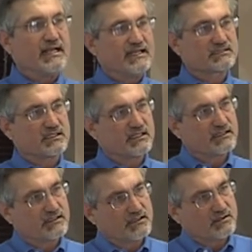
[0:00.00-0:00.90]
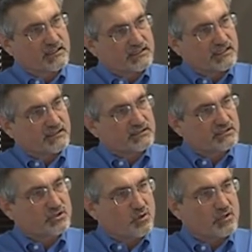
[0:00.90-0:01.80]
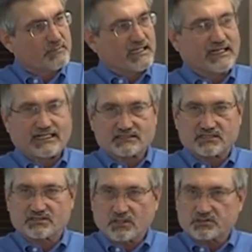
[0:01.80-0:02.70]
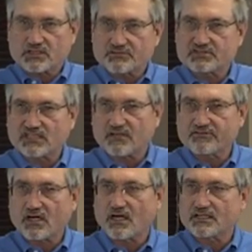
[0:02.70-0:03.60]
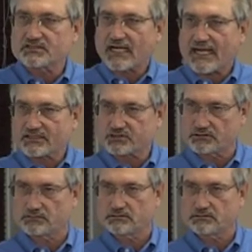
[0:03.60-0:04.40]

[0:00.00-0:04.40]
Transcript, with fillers: It's, uh, you know, at, the, at its core meaning, it's this notion of self-caused action.